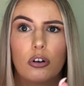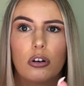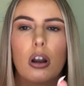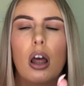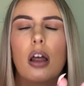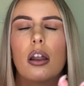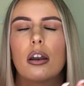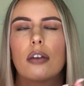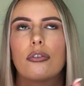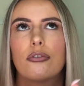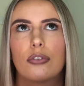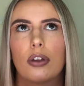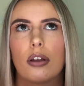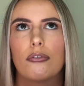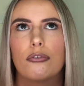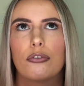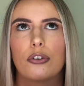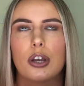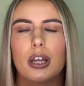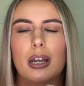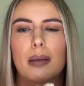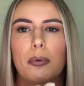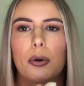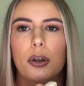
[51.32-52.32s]
not
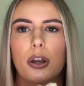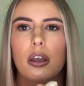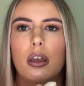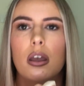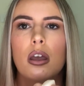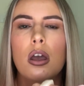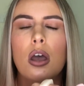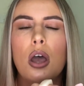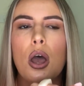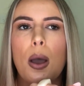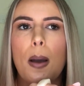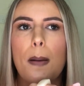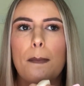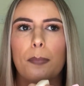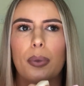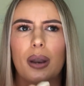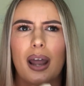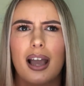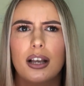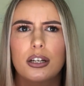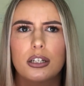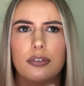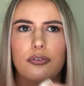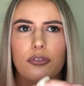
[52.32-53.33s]
forget about it, but
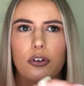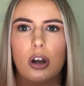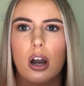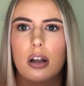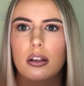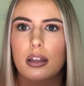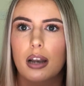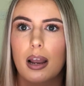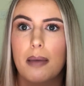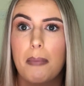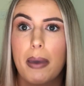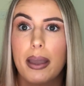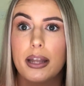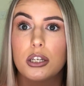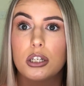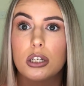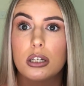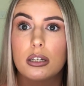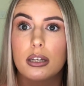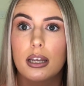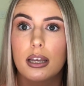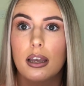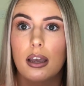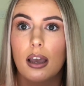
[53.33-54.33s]
I actually forgot that I
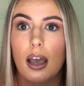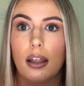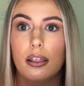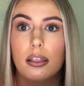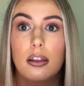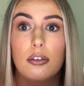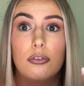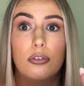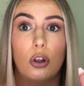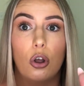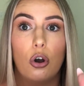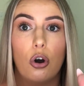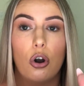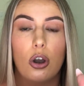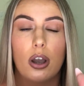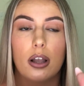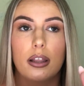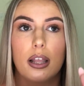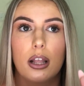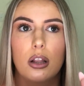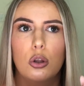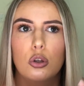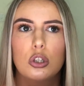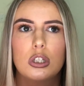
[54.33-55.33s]
mentioned it in the vlog,
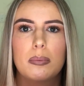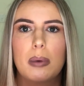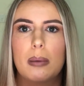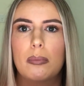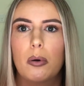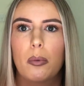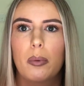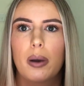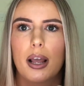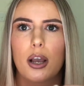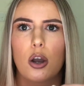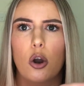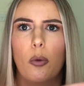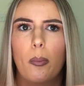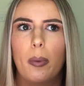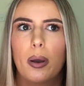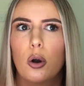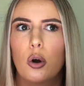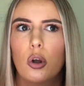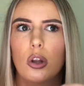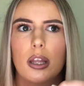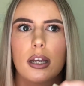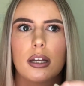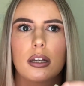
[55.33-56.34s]
and then loads of people were like, oh my
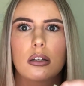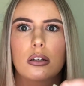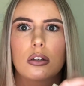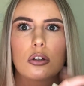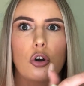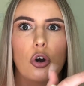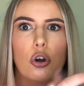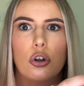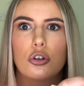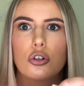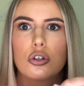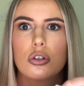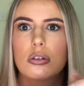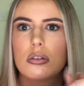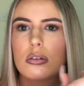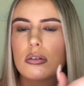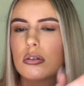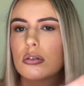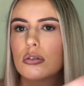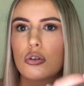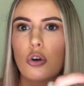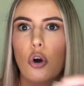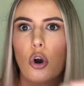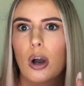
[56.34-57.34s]
god, like go on,
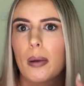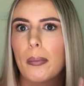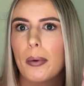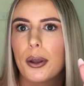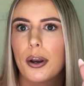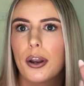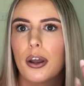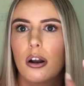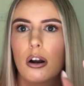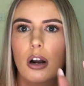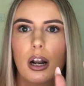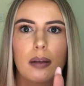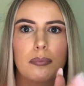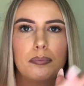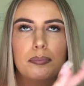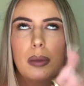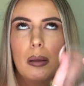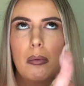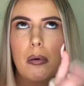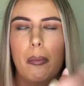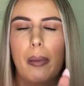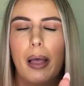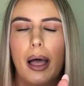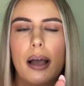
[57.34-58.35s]
talk about it, or like
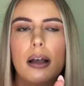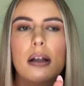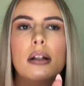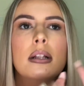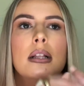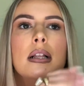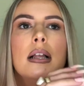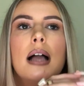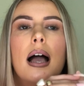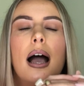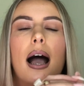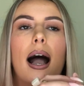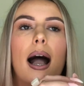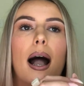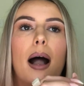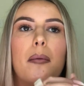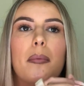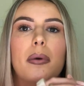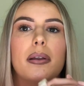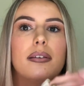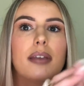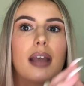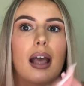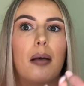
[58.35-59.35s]
blah blah blah,
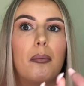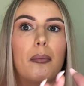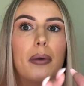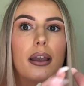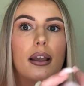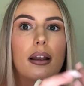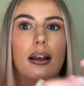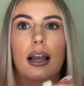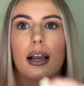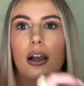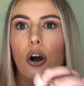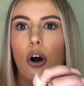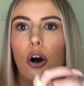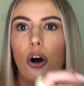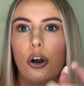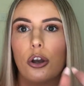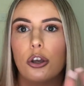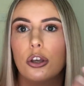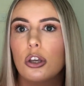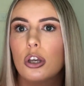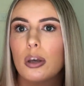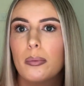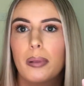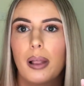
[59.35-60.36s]
and tell me like how
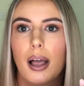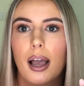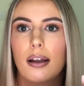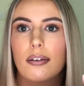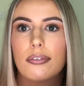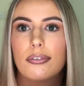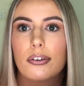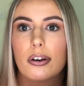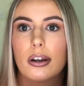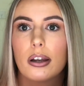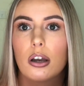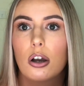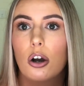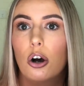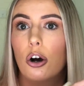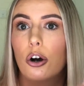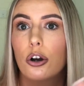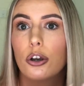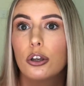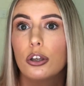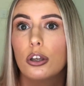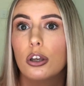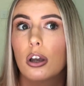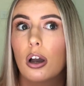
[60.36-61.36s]
you applied for it,
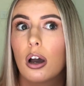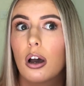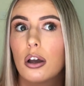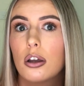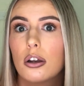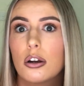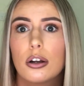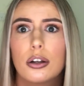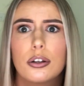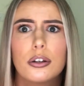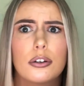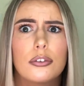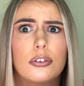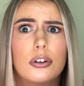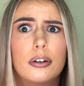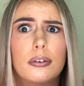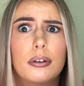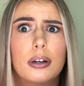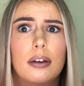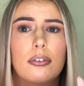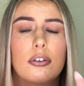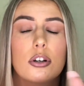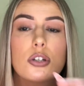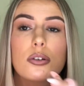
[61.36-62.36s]
how you got your interview or
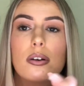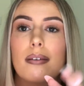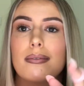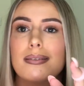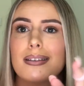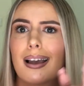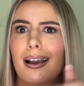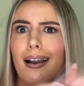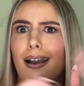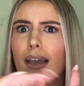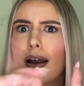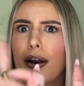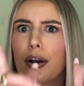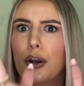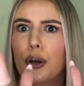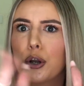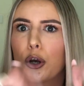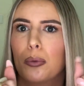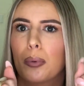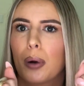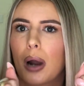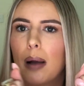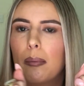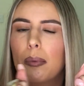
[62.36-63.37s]
whatever. So I was like,
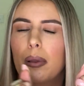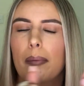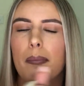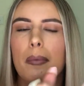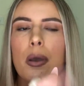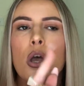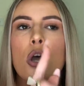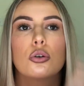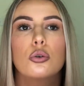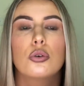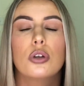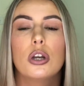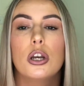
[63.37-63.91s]
no problem. So I'm